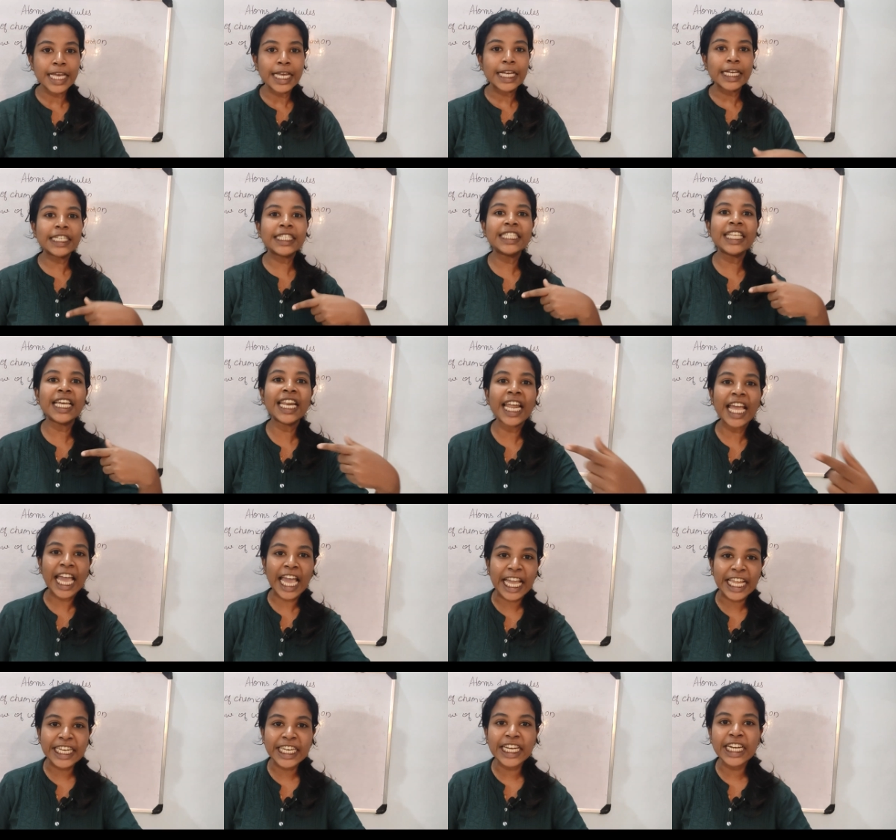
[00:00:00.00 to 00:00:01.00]
Is there
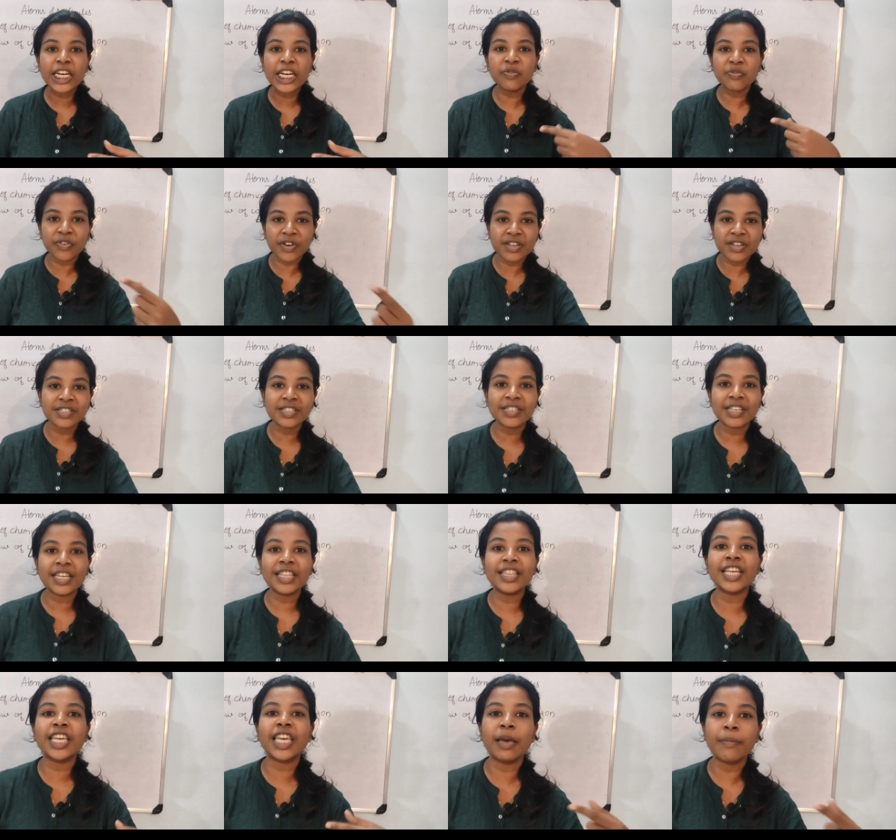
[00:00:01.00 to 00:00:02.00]
any difference
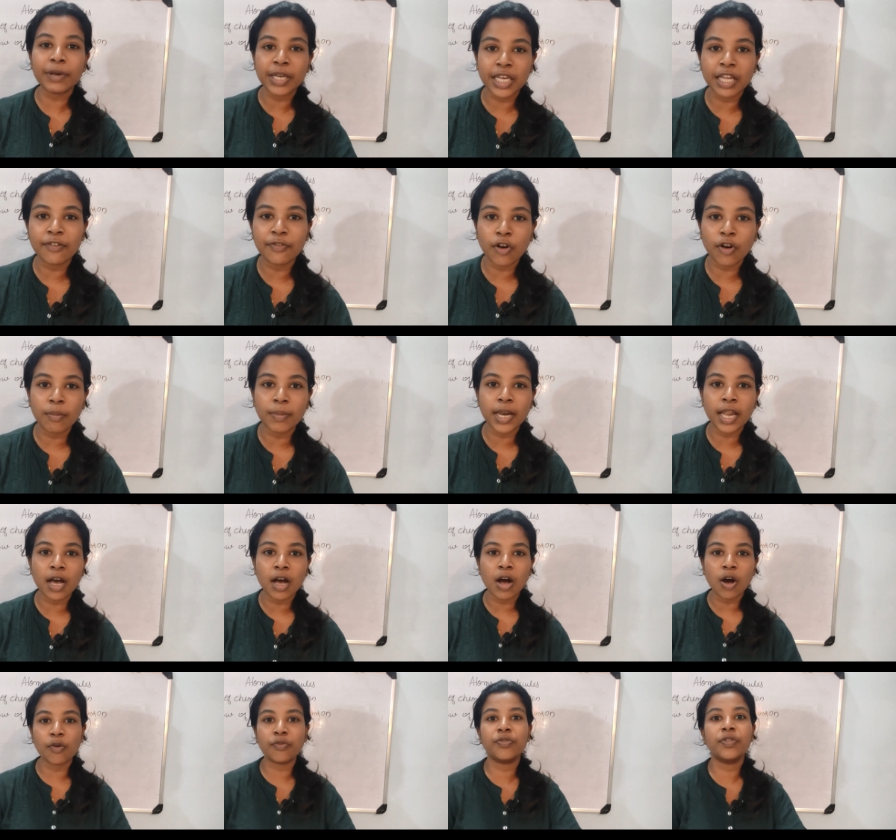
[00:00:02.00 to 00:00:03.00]
in the chemical
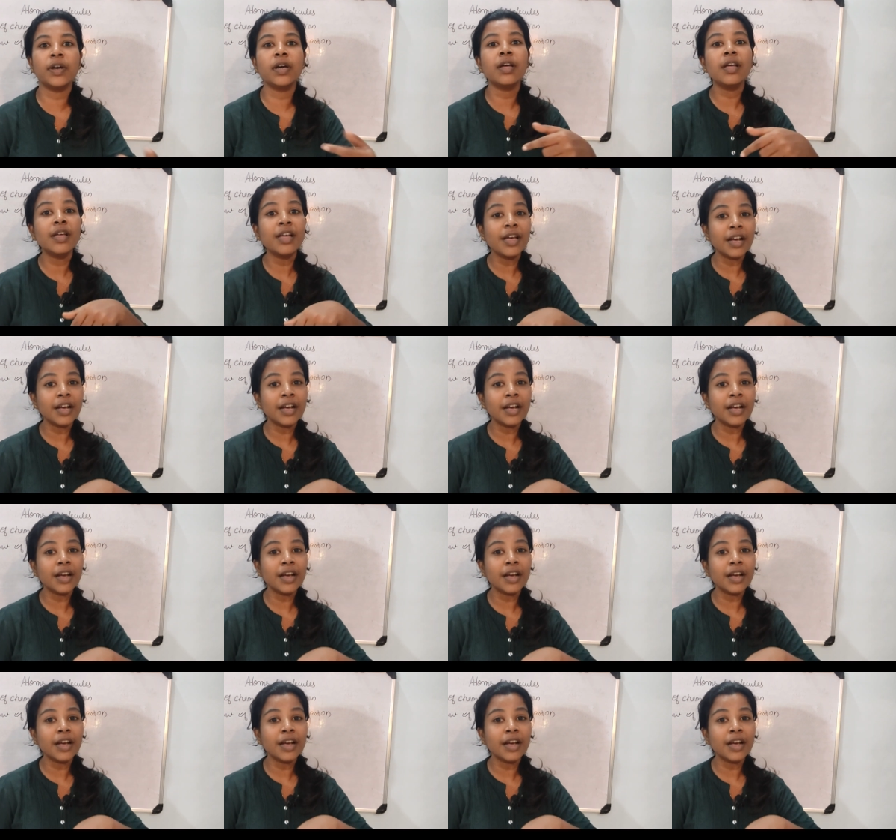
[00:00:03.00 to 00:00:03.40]
formula of the